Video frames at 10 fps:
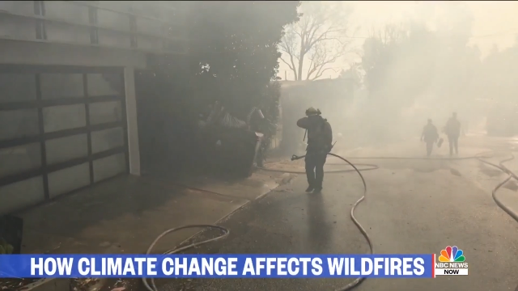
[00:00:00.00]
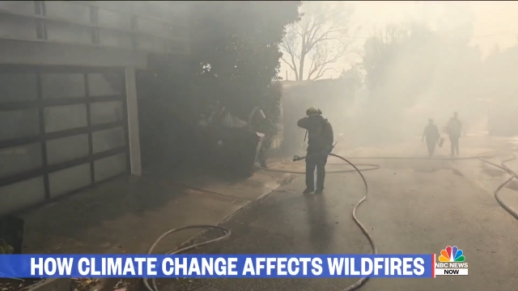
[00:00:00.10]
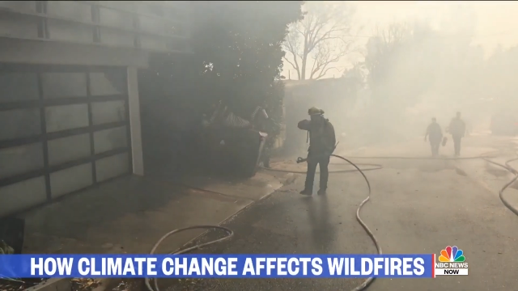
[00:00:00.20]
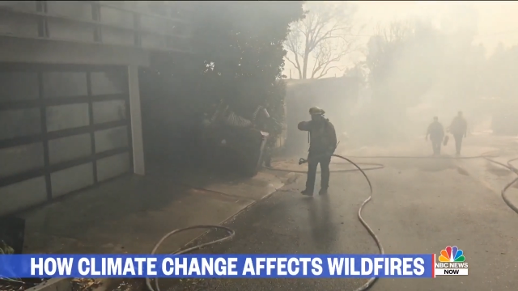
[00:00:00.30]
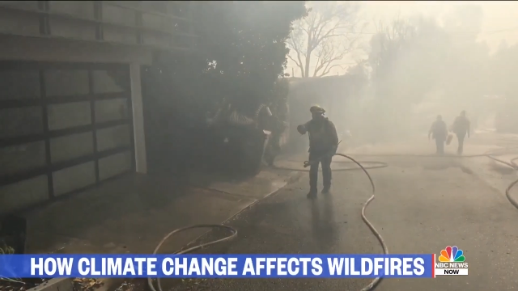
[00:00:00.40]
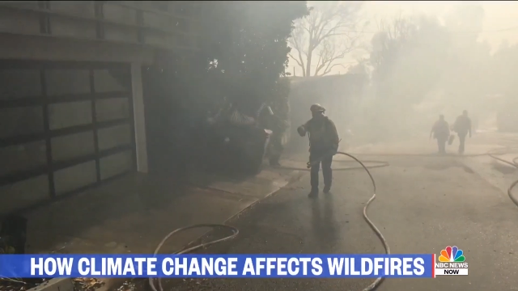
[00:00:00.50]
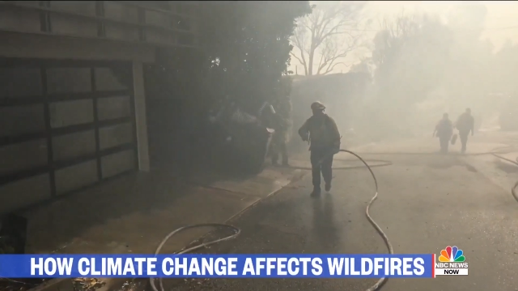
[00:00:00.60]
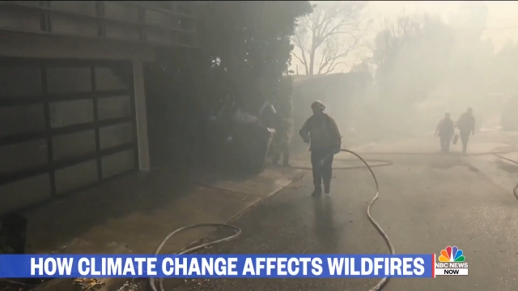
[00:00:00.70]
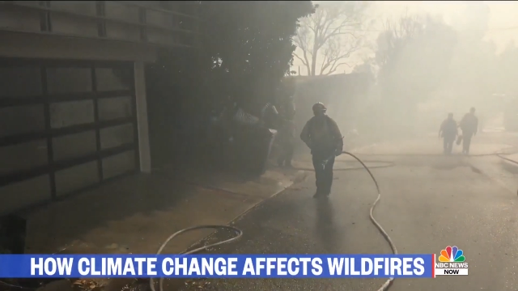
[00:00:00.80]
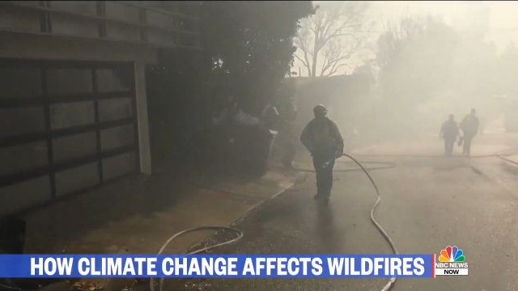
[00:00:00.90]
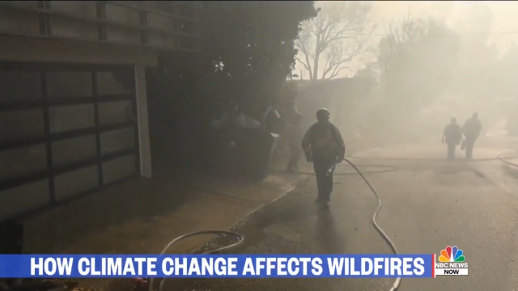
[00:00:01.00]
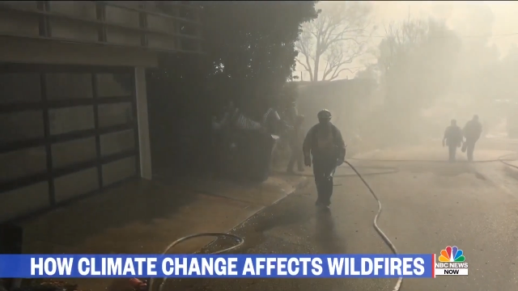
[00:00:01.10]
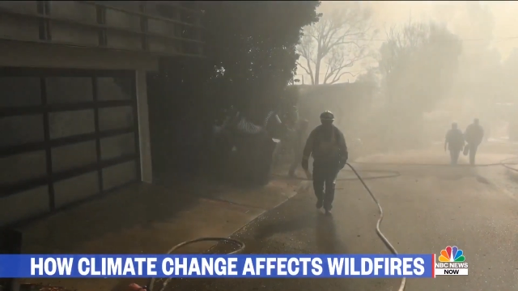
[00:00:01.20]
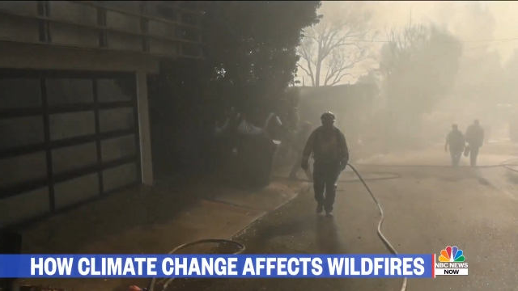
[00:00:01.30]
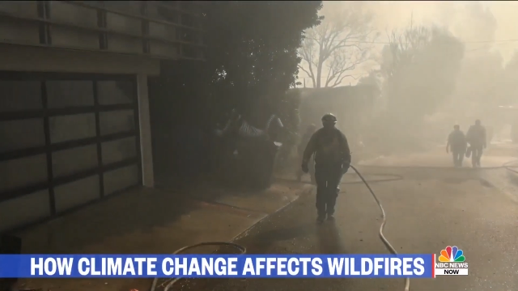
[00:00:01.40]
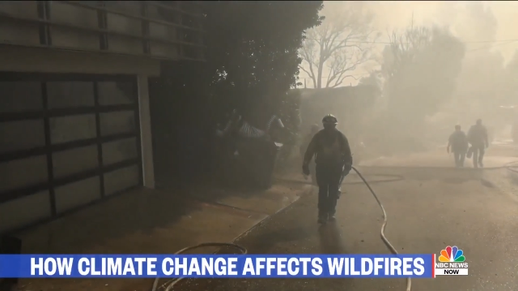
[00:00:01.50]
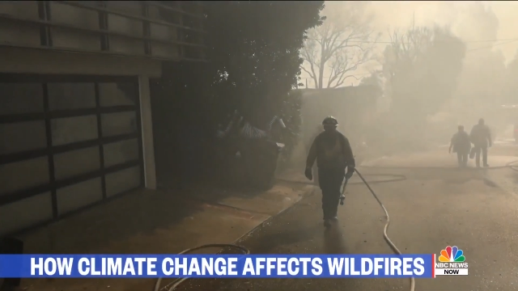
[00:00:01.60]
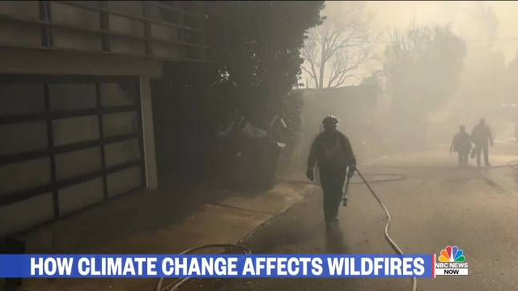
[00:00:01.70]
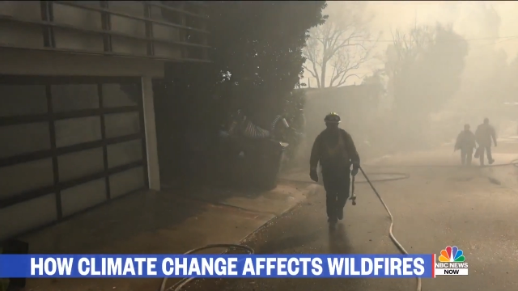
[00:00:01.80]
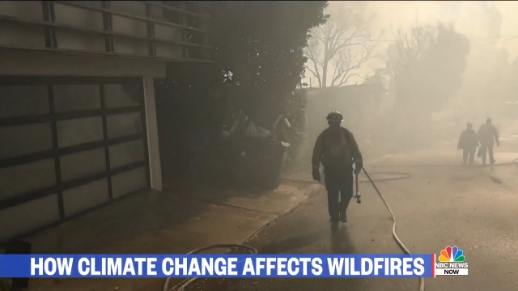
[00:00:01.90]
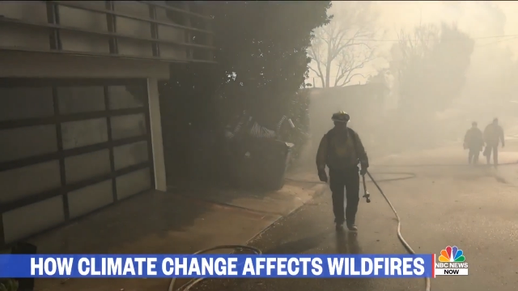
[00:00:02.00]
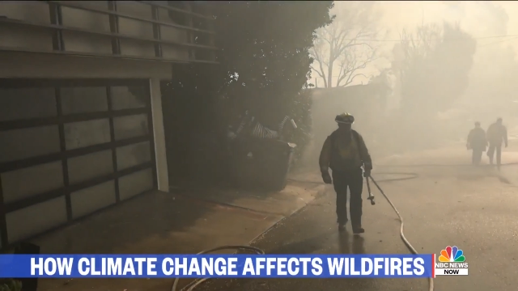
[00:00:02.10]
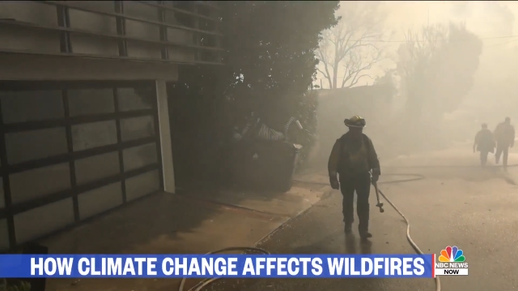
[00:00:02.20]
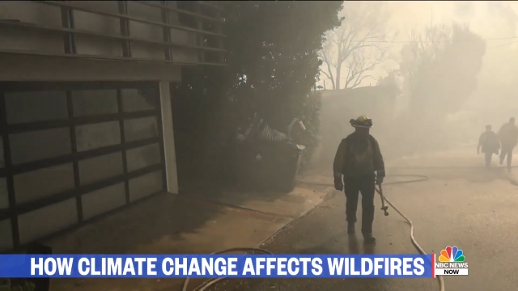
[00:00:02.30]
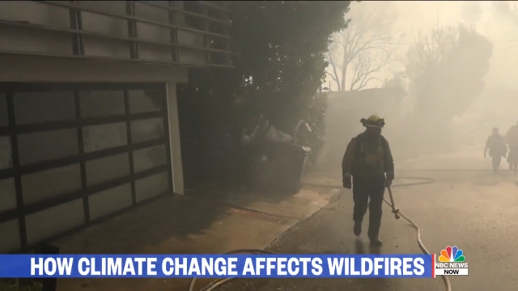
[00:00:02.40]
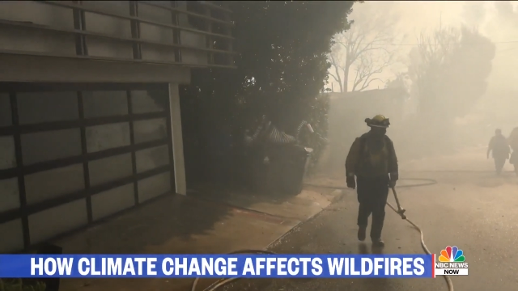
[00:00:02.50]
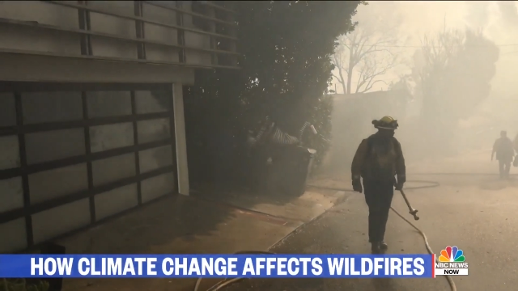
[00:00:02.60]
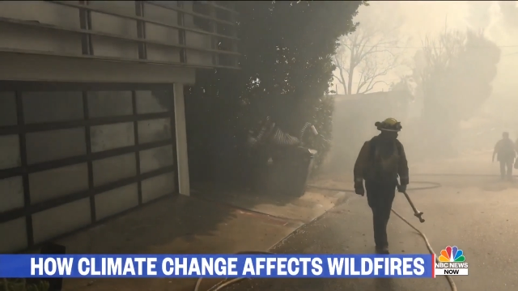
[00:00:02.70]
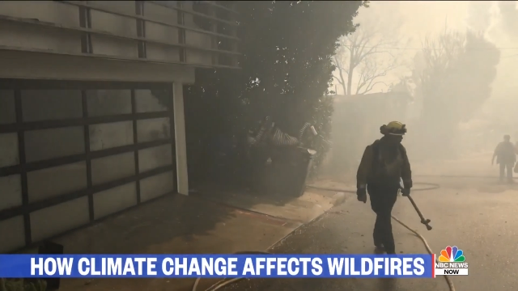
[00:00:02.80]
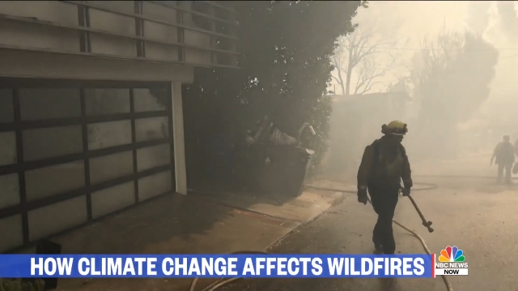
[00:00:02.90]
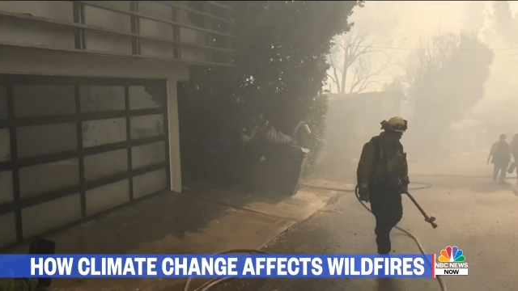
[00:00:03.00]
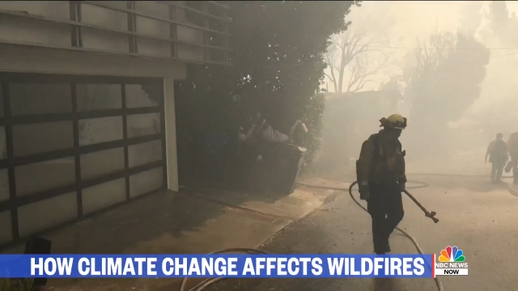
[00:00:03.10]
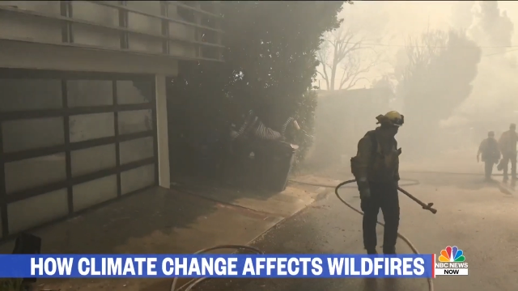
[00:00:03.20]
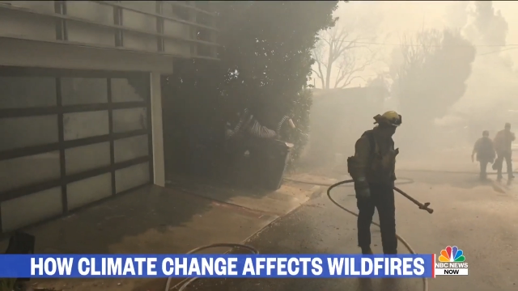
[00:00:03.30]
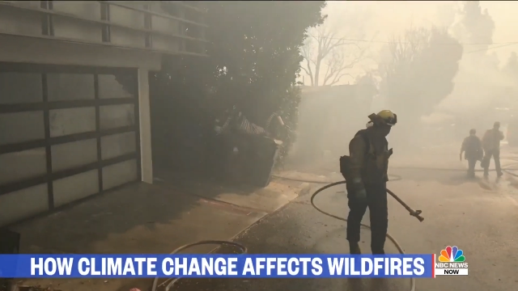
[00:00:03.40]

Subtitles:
Nobody's mouth can be seen.